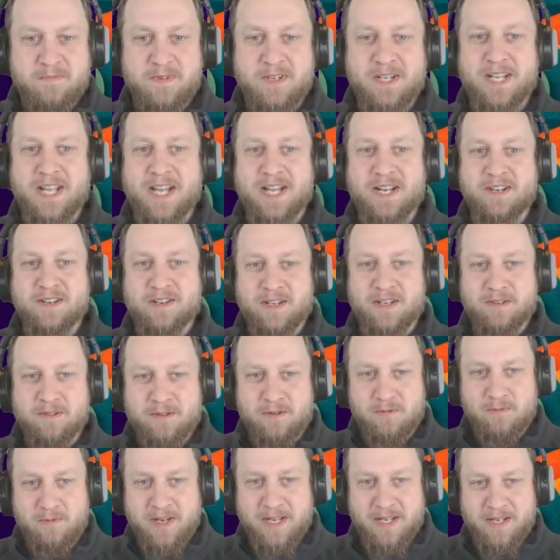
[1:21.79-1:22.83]
get into
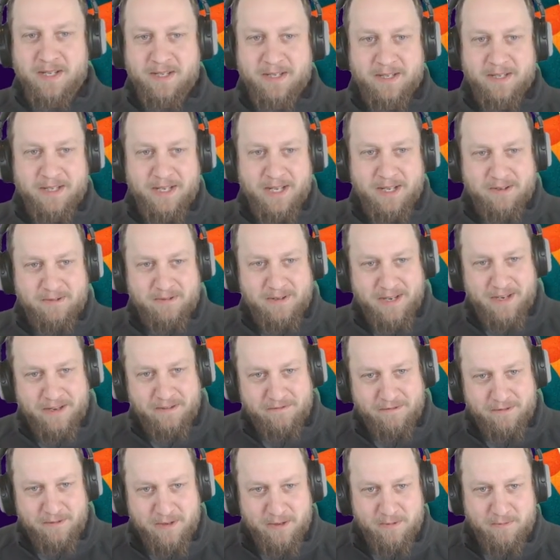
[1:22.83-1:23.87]
the week, get ready
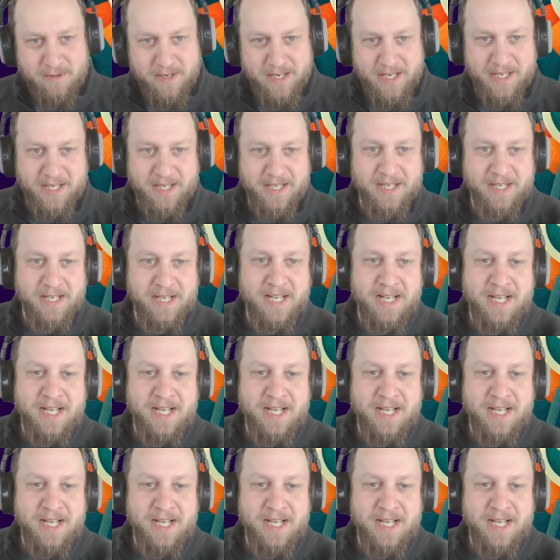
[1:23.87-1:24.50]
for the week,